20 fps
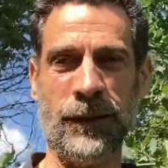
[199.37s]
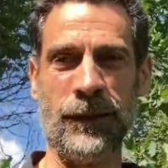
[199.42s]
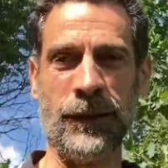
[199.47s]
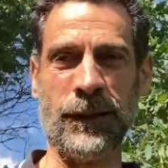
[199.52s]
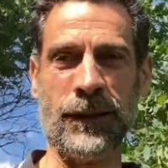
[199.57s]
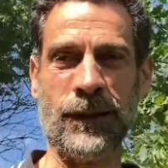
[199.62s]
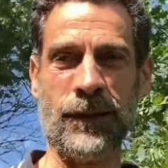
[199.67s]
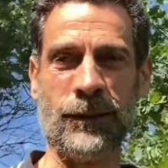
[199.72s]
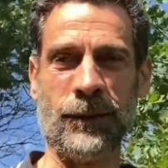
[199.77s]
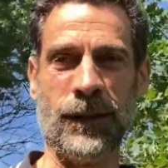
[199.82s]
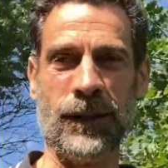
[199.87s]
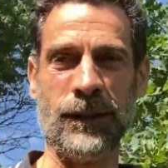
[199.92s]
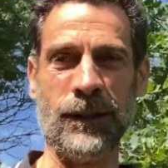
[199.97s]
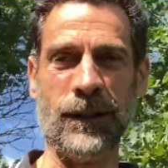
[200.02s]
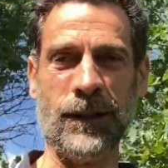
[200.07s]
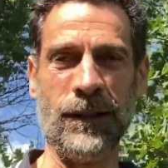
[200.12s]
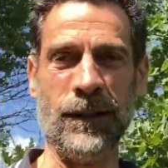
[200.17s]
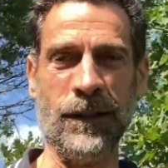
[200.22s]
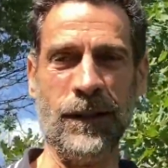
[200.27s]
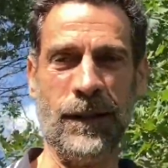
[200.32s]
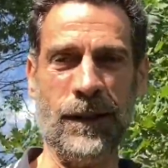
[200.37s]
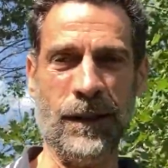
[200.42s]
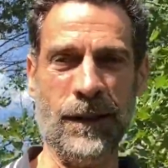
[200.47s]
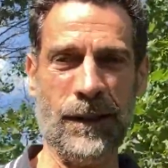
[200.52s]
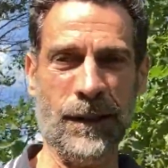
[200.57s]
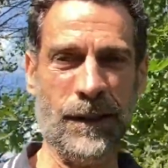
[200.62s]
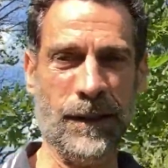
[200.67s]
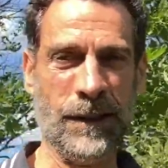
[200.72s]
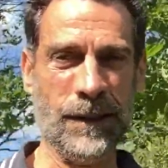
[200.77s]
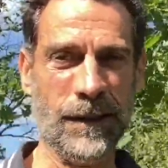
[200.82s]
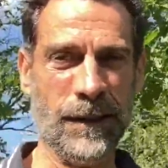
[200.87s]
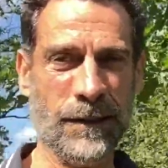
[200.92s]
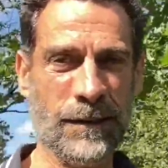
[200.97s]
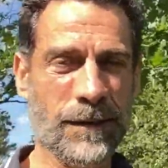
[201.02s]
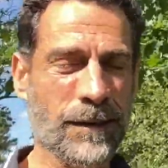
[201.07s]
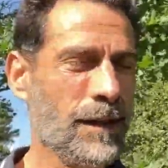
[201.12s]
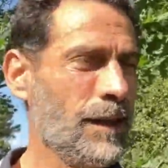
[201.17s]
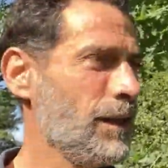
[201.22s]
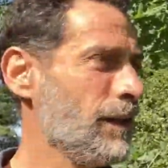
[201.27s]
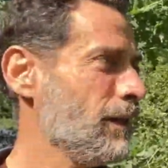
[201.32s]
Look at this one.
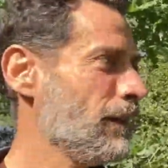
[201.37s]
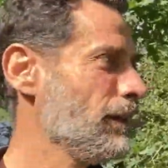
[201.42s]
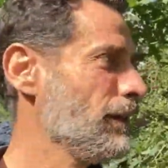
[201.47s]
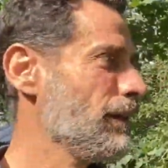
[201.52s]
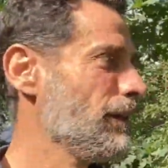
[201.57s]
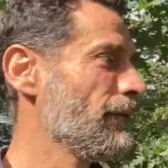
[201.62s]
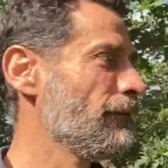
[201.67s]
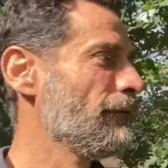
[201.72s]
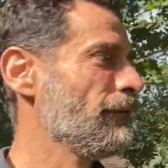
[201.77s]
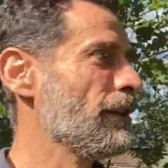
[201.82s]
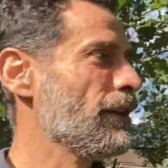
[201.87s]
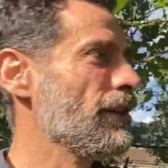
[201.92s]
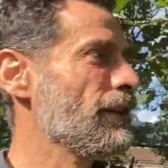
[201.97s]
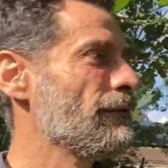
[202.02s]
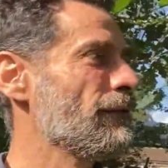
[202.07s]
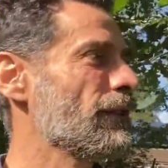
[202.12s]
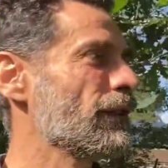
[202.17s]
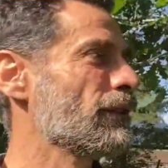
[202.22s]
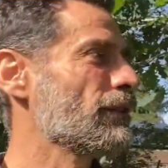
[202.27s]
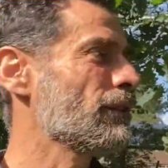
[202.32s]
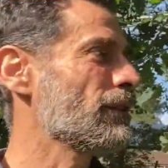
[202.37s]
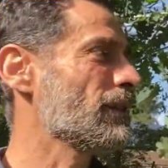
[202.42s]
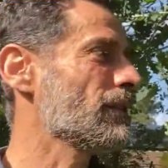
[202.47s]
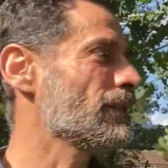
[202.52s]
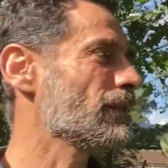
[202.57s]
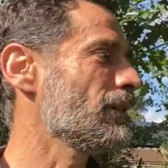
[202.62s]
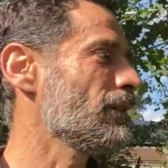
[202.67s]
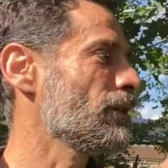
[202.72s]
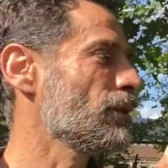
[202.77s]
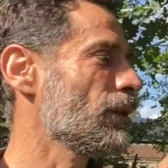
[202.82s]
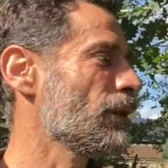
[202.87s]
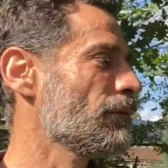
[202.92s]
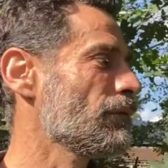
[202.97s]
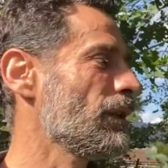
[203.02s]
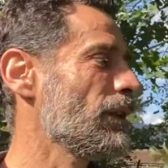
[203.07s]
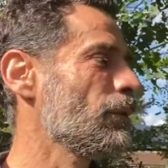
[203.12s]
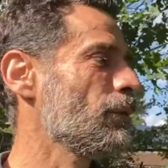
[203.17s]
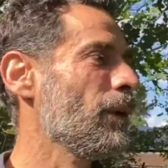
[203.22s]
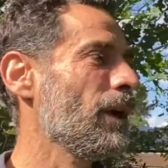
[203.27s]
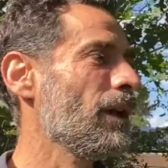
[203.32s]
It's very vigorous and doing
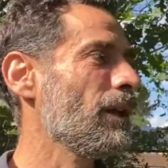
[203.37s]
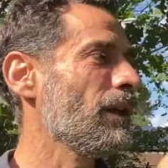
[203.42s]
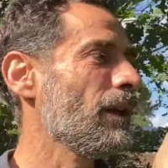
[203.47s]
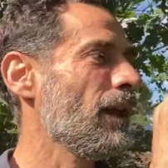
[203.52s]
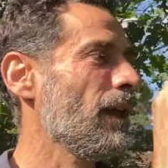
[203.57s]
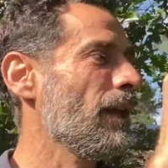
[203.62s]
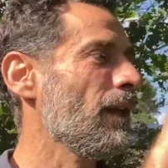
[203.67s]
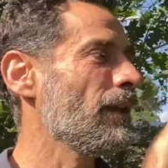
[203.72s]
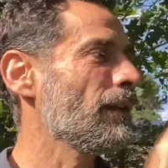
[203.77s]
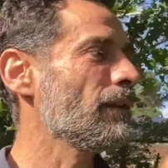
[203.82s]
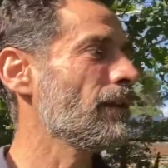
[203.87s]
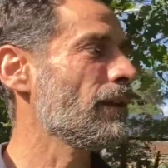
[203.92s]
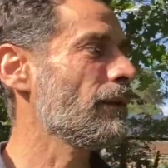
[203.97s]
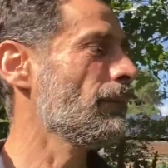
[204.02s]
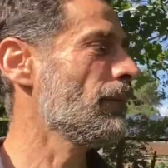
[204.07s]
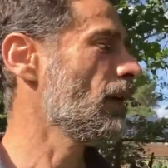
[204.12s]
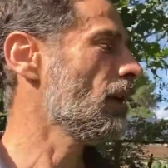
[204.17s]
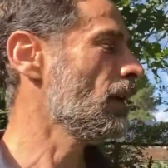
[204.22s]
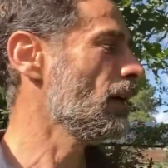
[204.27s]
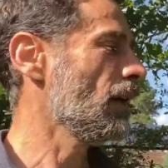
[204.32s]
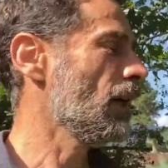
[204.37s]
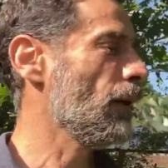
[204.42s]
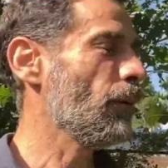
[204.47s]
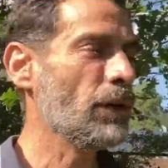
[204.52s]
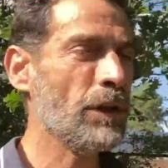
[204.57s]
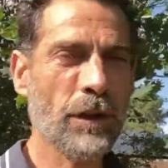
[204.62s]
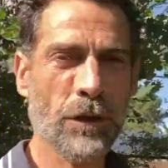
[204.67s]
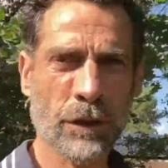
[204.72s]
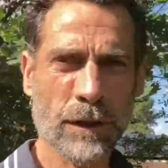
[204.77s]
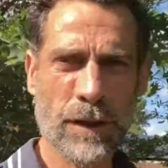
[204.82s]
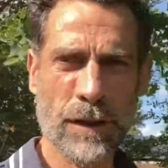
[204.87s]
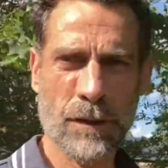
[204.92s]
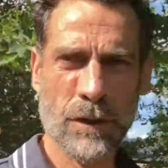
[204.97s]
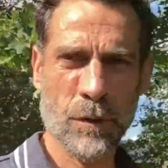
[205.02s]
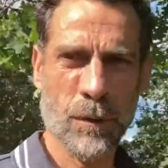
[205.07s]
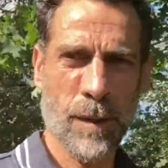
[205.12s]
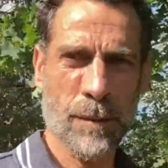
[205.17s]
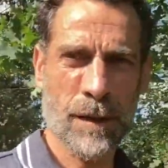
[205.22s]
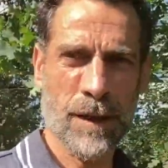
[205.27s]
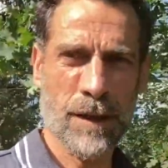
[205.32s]
really well. And I want to look
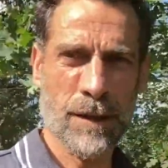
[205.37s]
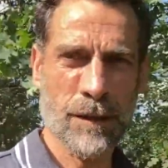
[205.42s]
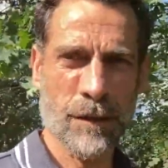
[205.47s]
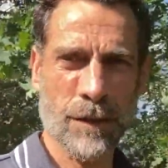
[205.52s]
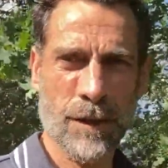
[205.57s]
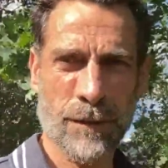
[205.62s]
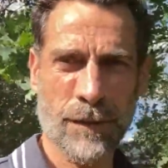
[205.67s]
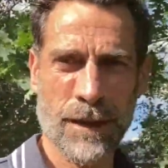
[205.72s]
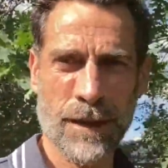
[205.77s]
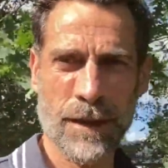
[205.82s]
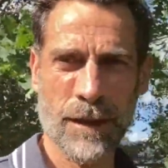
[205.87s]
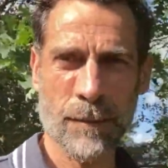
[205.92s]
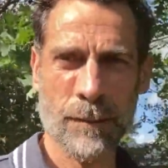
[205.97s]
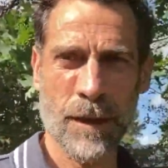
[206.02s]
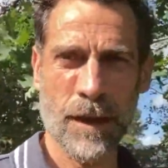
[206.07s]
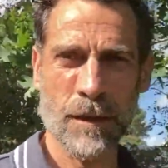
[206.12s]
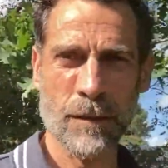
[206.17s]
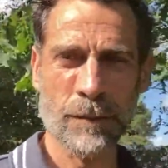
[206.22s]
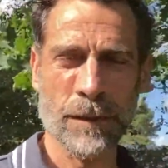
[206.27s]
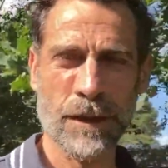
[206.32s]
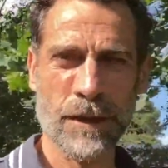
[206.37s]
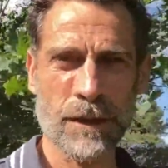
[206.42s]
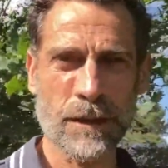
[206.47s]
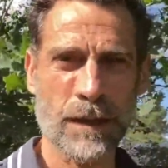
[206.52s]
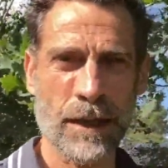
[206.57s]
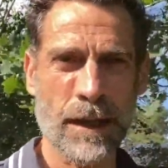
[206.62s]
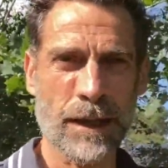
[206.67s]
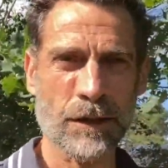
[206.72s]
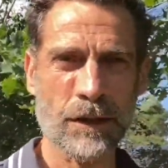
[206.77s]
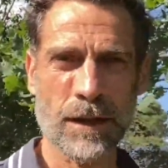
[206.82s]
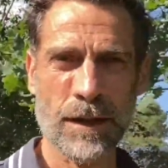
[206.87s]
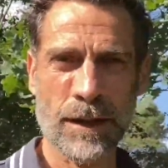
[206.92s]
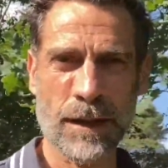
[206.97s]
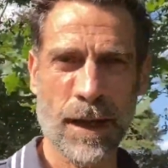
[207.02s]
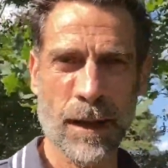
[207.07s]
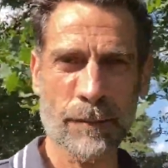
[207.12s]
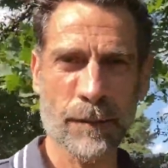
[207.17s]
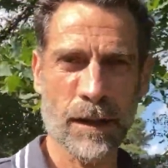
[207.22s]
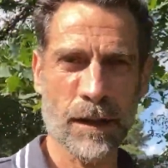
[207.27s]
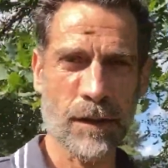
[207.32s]
into it because you never think about it, but it actually
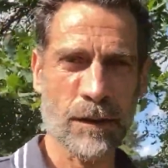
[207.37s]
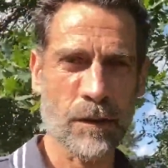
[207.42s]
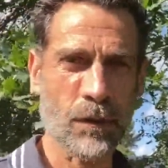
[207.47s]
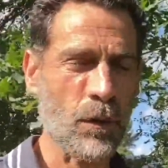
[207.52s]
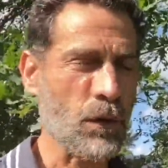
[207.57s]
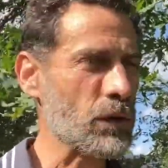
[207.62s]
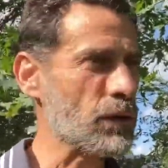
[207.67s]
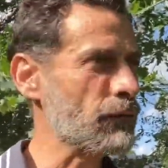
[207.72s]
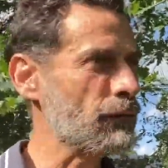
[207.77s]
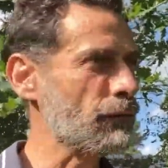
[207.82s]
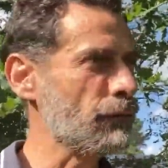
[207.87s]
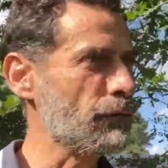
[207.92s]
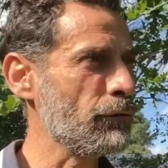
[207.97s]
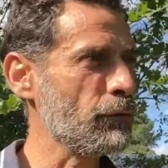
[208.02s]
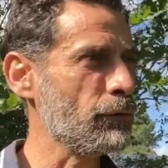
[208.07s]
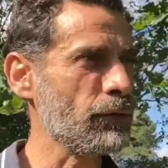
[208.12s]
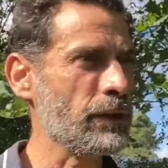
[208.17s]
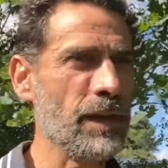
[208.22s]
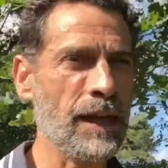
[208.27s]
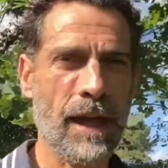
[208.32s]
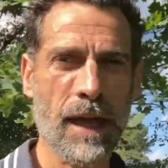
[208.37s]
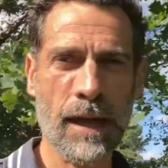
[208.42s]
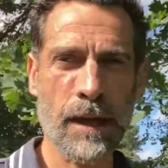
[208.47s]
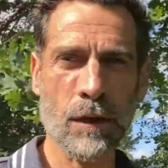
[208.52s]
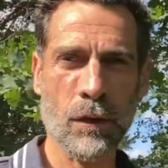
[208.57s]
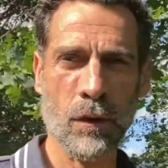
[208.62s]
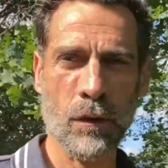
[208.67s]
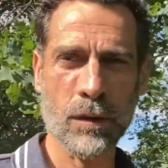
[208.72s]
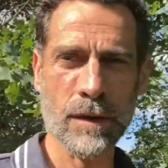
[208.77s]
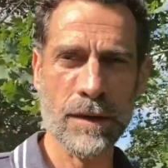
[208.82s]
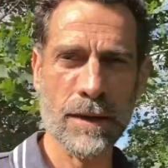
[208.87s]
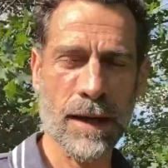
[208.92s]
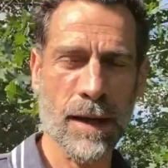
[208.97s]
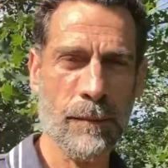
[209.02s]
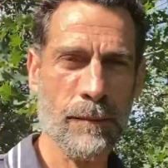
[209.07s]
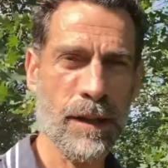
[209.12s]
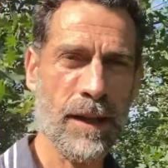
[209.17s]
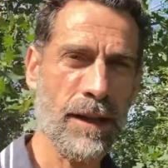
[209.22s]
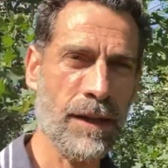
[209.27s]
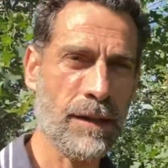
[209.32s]
can be a source of food. The acorns can
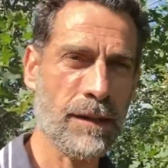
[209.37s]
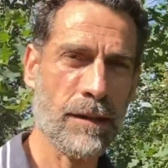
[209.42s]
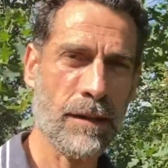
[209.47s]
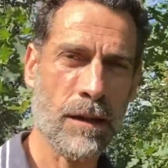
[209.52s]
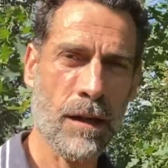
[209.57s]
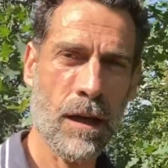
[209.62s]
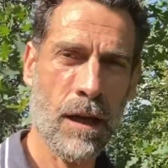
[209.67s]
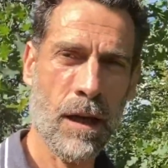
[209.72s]
be eaten.